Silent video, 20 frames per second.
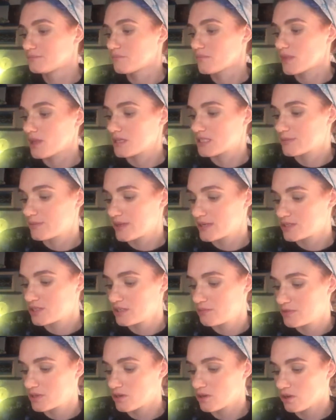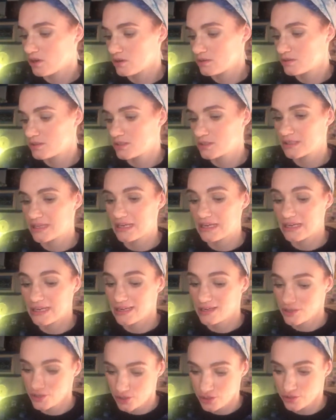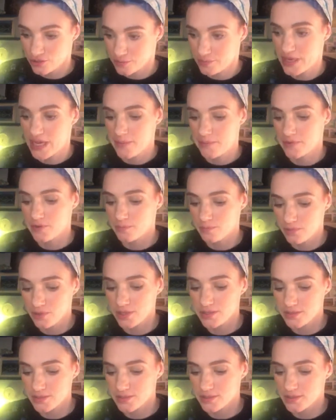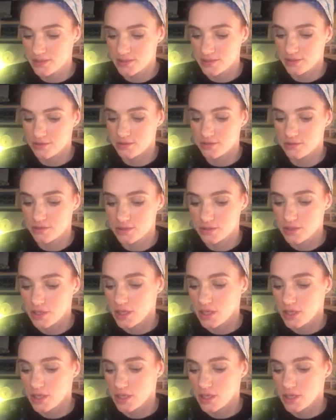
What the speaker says: especially because your paper blunts the scissors.